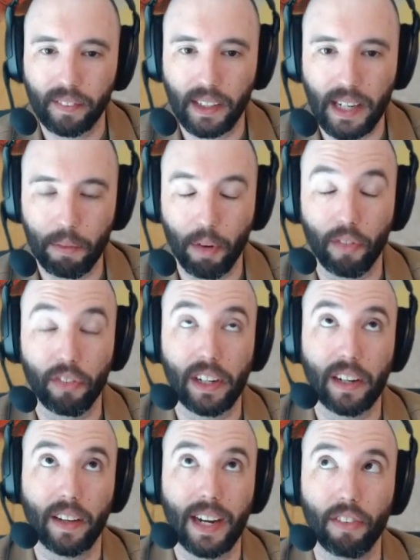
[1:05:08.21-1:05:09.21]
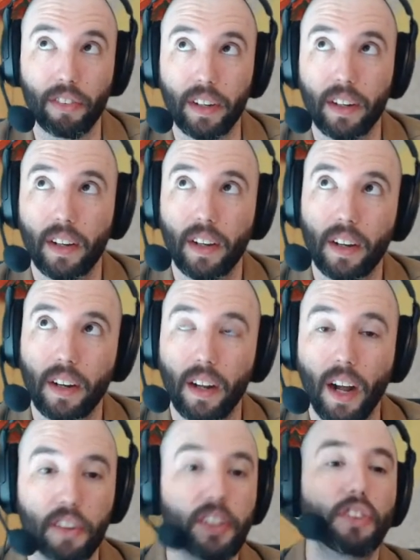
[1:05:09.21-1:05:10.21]
I can't believe I'm forgetting the name of it.
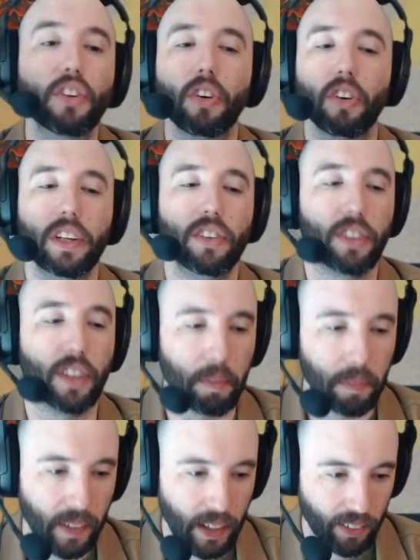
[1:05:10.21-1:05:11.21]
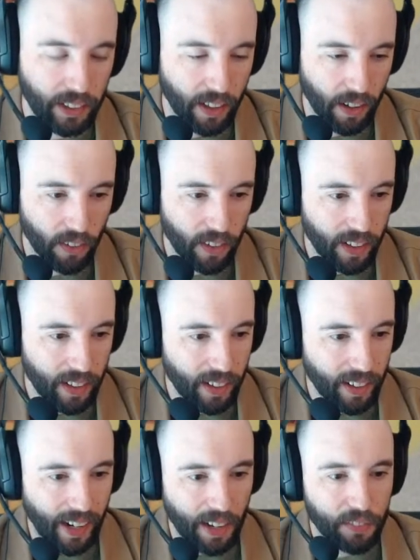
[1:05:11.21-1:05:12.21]
Disco Elysium. There we go.
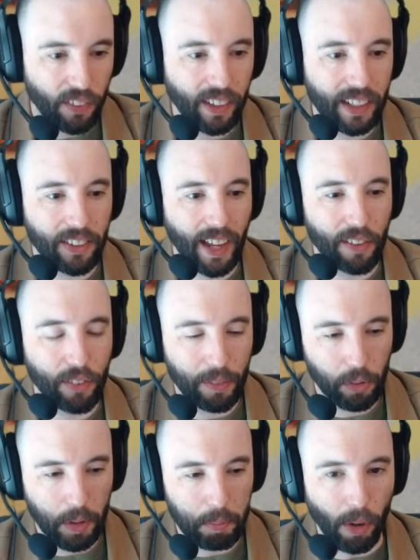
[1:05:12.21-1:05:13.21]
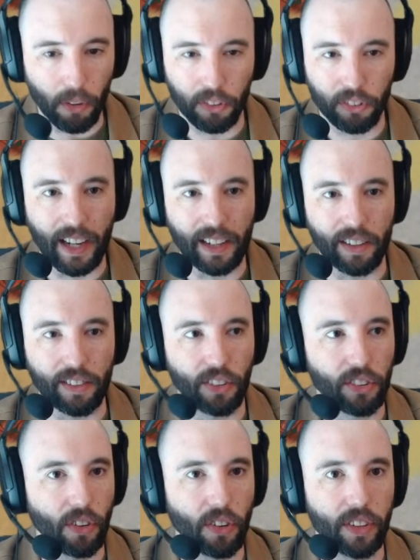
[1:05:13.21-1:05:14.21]
I feel like it's halfway between Baldur's Gate and
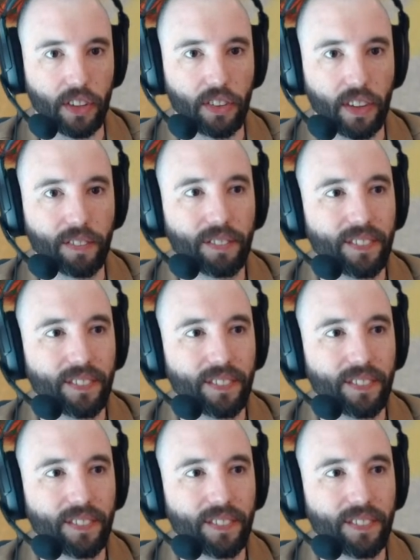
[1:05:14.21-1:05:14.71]
Disco Elysium.